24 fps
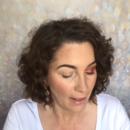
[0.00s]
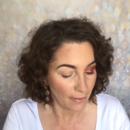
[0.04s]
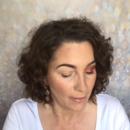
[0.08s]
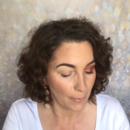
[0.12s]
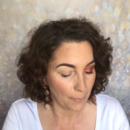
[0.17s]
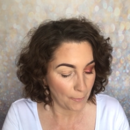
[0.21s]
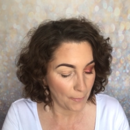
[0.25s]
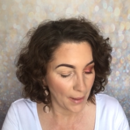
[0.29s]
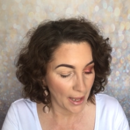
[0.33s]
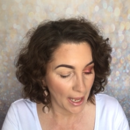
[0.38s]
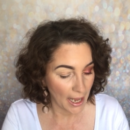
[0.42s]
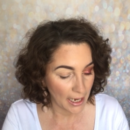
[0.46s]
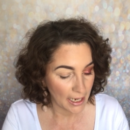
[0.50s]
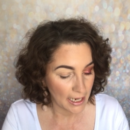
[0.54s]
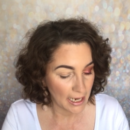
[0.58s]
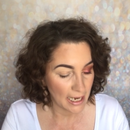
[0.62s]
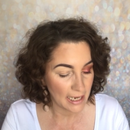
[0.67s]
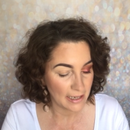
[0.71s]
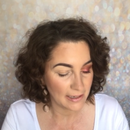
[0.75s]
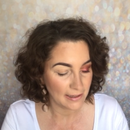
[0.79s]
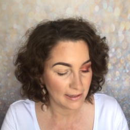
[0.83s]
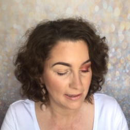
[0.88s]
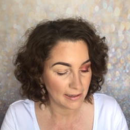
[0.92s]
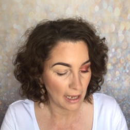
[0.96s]
The palette
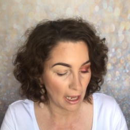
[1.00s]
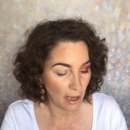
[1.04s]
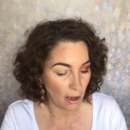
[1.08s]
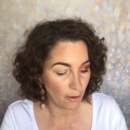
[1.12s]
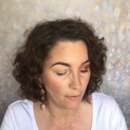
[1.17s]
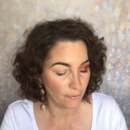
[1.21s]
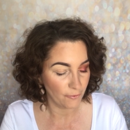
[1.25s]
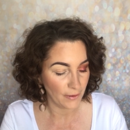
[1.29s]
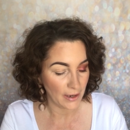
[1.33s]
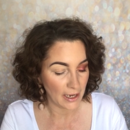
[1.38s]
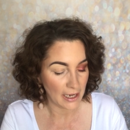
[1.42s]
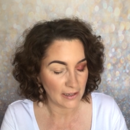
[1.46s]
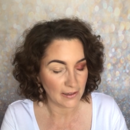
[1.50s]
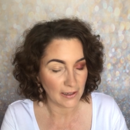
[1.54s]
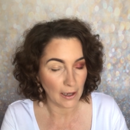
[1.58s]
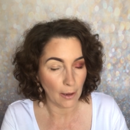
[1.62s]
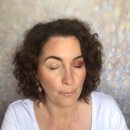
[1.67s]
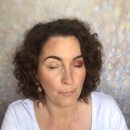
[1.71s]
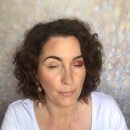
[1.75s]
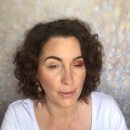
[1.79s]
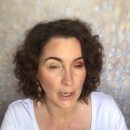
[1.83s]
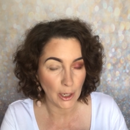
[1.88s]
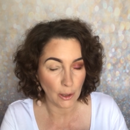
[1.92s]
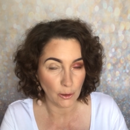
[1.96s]
itself is
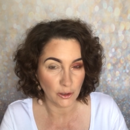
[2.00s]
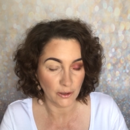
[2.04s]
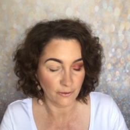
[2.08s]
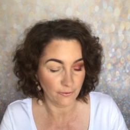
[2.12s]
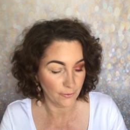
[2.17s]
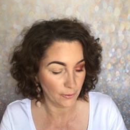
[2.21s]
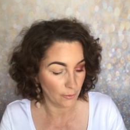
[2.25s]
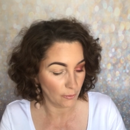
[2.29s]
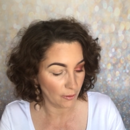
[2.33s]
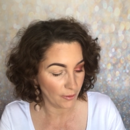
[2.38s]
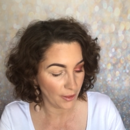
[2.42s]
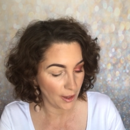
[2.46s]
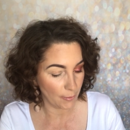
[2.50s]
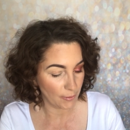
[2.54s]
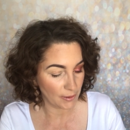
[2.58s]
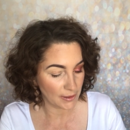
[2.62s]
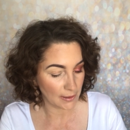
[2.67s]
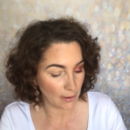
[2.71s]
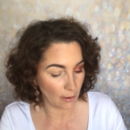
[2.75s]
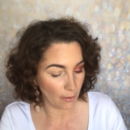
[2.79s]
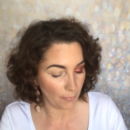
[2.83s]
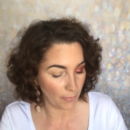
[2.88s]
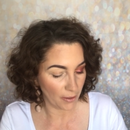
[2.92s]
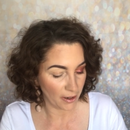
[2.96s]
beautiful, although it's
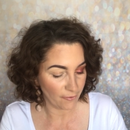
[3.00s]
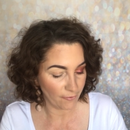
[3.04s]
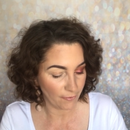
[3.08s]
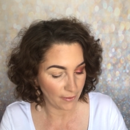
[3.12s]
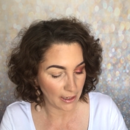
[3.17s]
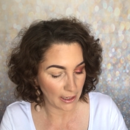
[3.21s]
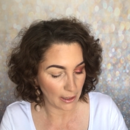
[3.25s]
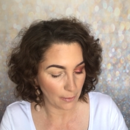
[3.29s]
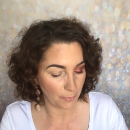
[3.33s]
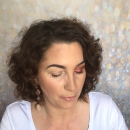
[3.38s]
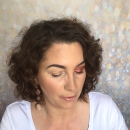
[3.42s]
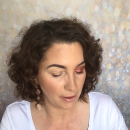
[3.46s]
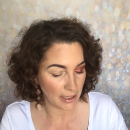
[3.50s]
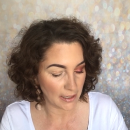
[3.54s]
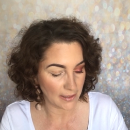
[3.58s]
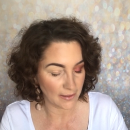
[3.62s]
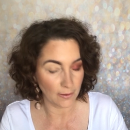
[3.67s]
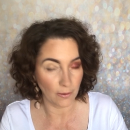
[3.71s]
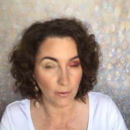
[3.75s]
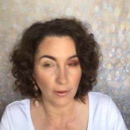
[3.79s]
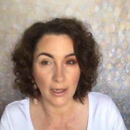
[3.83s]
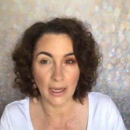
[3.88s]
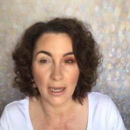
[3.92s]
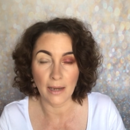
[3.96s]
got my fingerprints
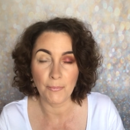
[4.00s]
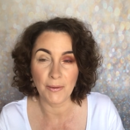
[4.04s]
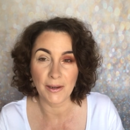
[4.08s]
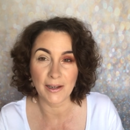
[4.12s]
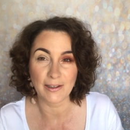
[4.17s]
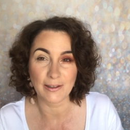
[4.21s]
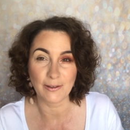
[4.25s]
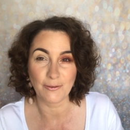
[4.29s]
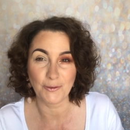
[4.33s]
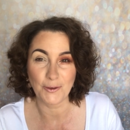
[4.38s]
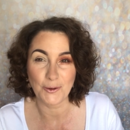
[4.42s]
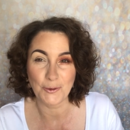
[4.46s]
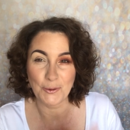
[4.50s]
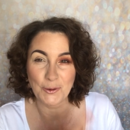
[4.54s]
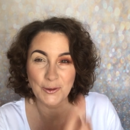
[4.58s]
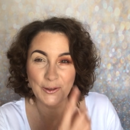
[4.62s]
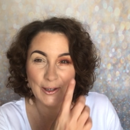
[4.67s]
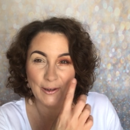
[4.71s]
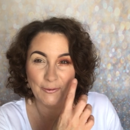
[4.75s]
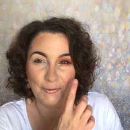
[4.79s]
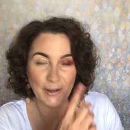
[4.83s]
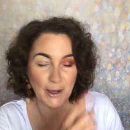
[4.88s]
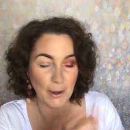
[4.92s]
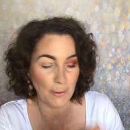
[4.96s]
on here because, of course,
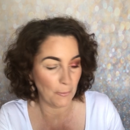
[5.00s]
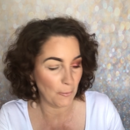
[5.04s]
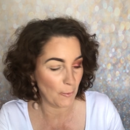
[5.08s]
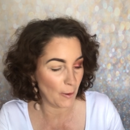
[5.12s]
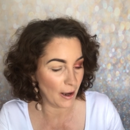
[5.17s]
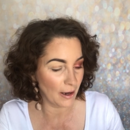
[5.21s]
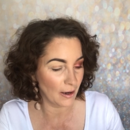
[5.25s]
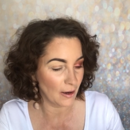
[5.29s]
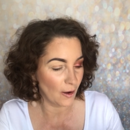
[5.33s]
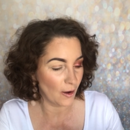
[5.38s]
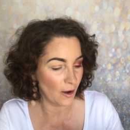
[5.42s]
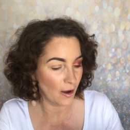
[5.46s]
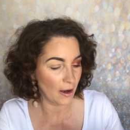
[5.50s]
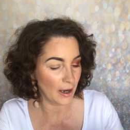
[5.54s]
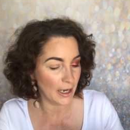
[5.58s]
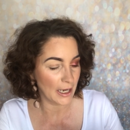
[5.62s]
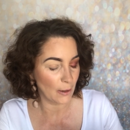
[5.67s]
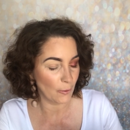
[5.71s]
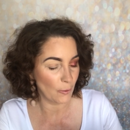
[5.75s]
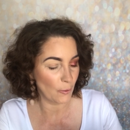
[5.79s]
I've done one eye